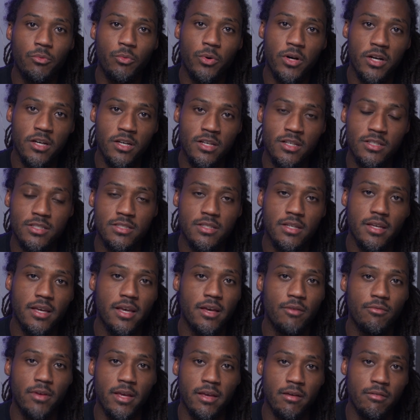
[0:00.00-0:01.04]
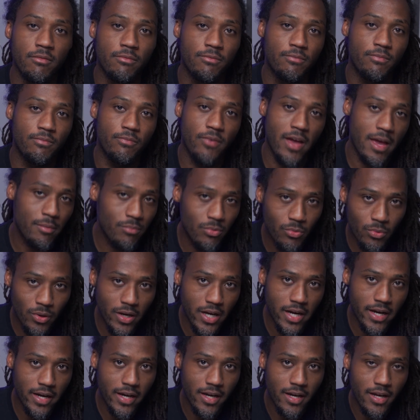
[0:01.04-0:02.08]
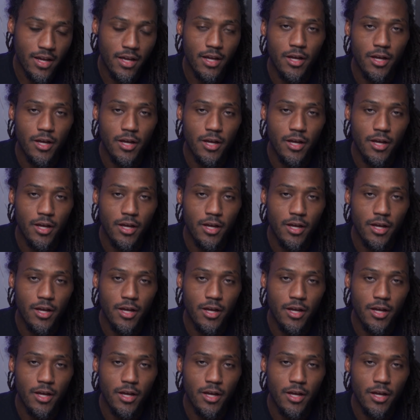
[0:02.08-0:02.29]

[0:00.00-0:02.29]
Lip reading: was in February,